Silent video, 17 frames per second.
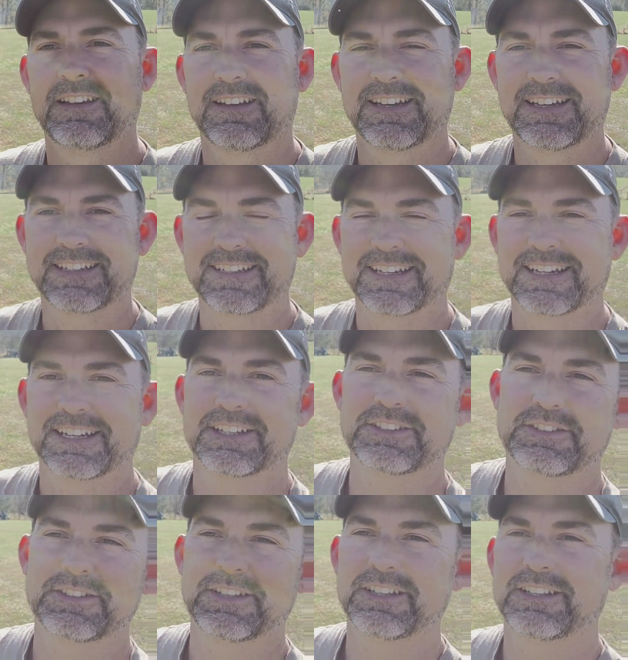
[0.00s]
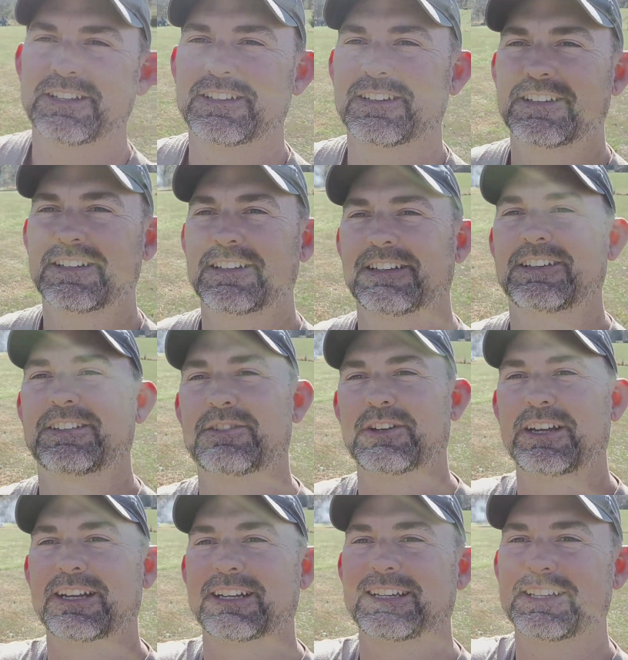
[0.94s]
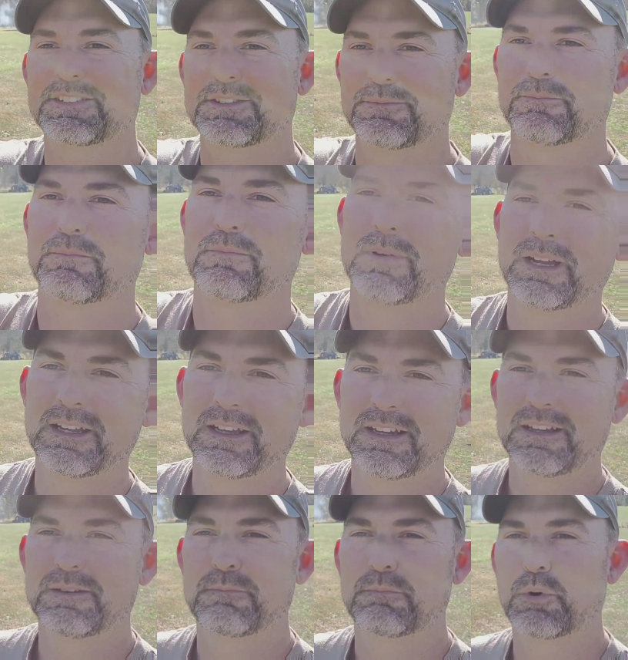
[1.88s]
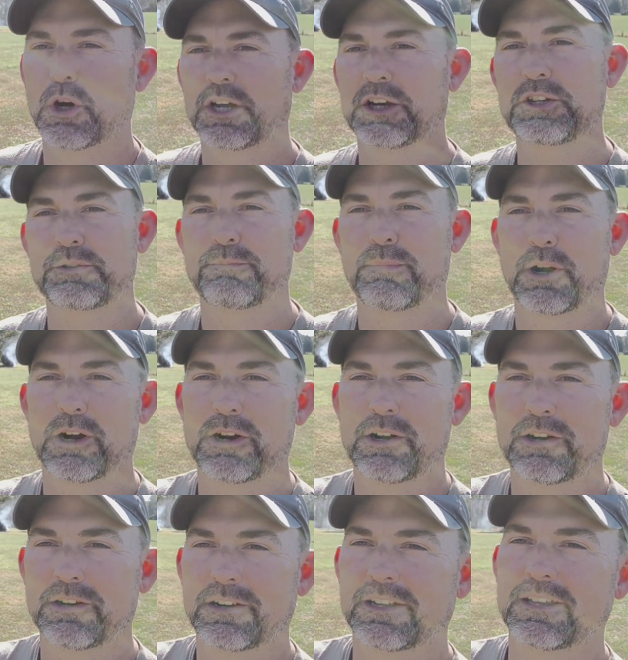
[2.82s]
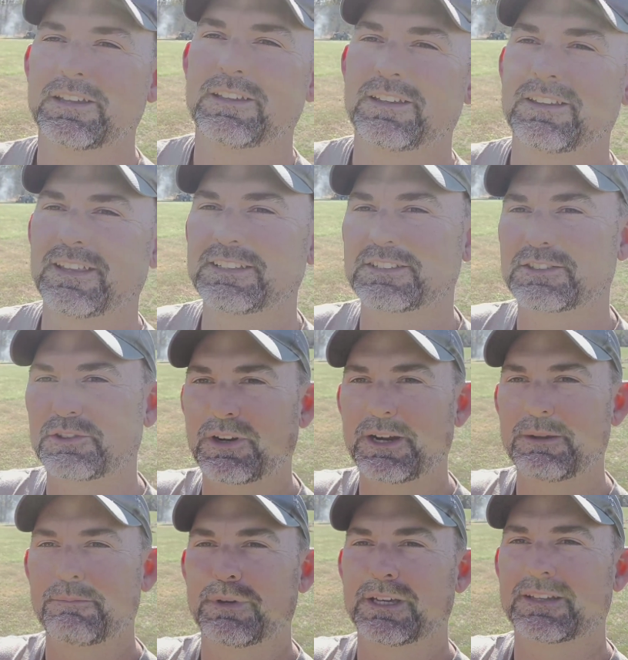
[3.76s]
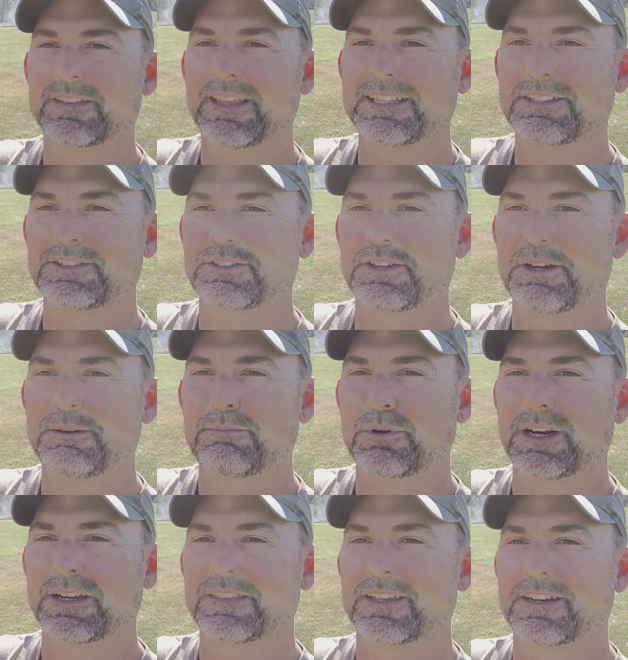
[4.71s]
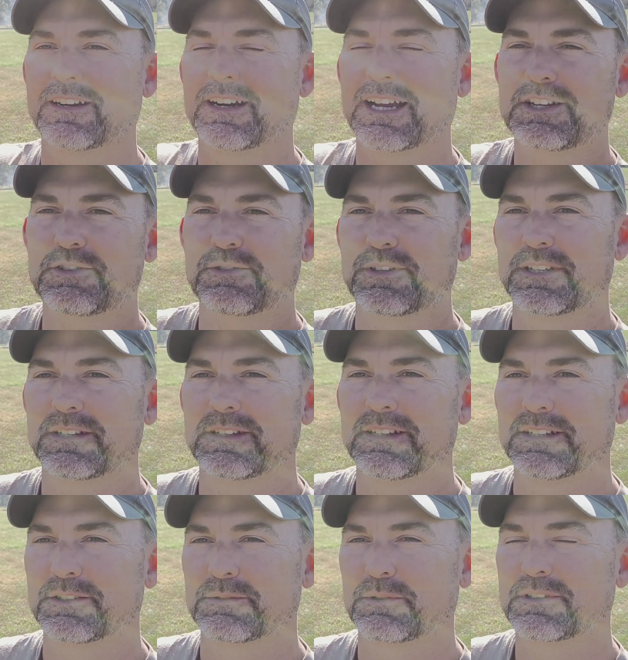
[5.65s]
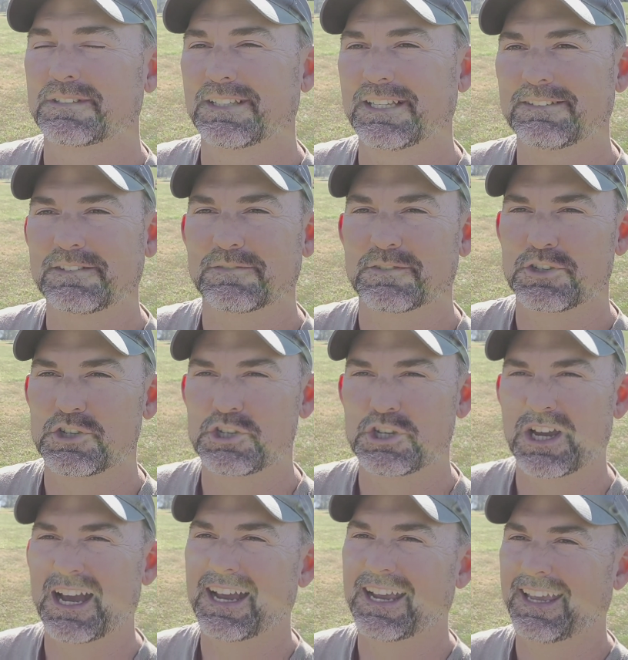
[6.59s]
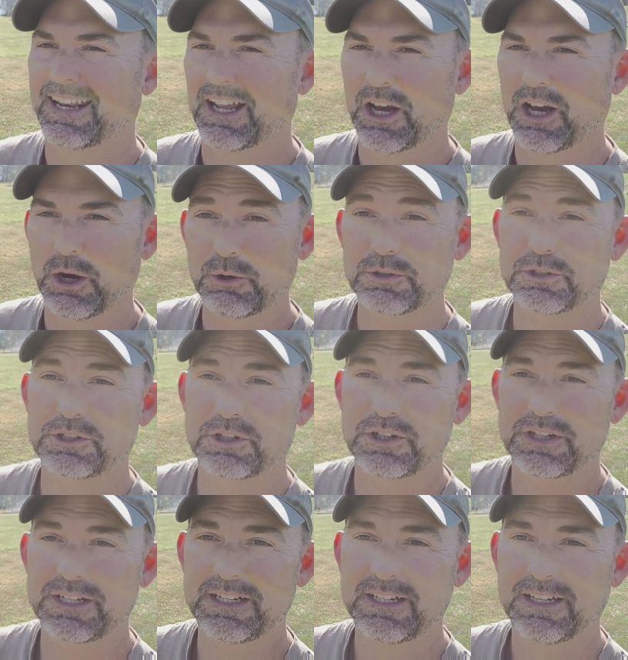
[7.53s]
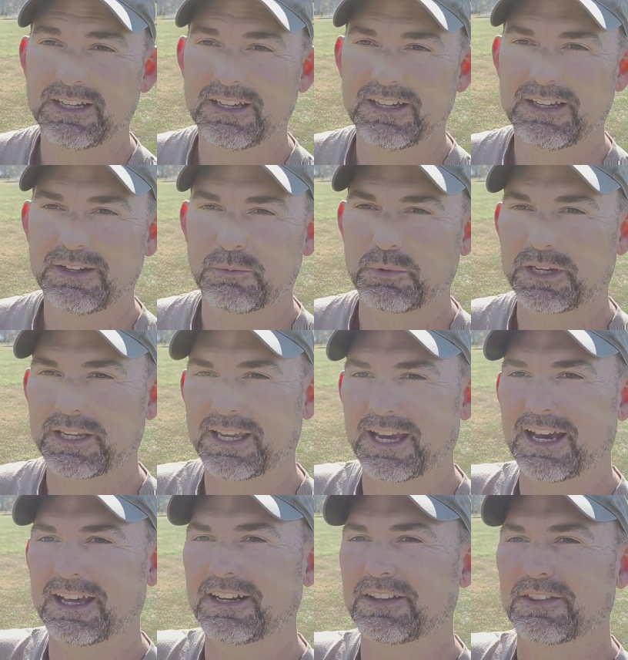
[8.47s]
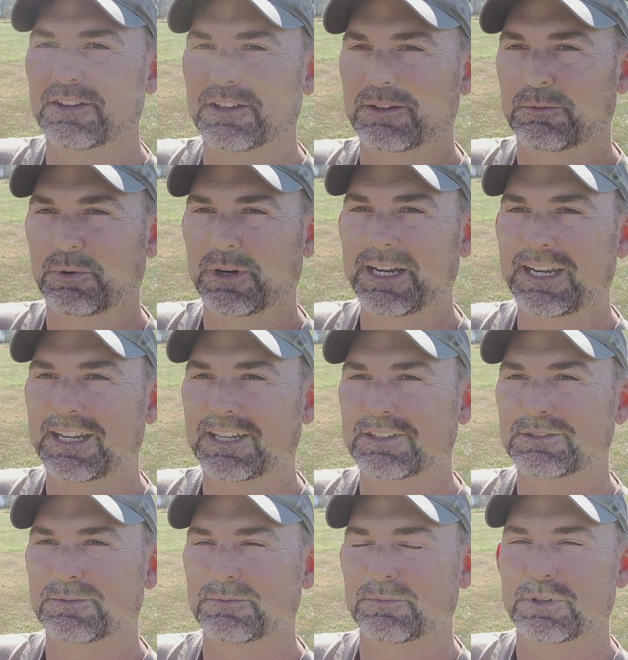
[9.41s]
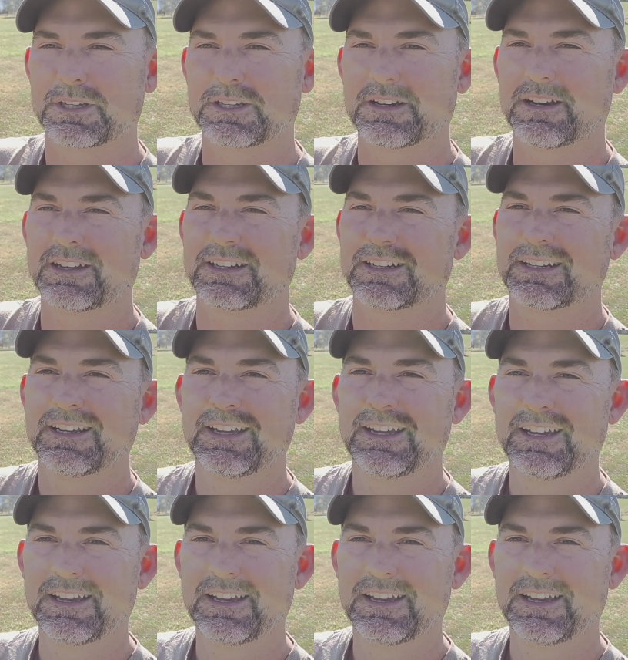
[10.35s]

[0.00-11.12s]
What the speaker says: Hey guys, trying to get some brush burned. That's a great big, that stump right there actually is what's left of a giant oak tree. We counted the rings when we cut it.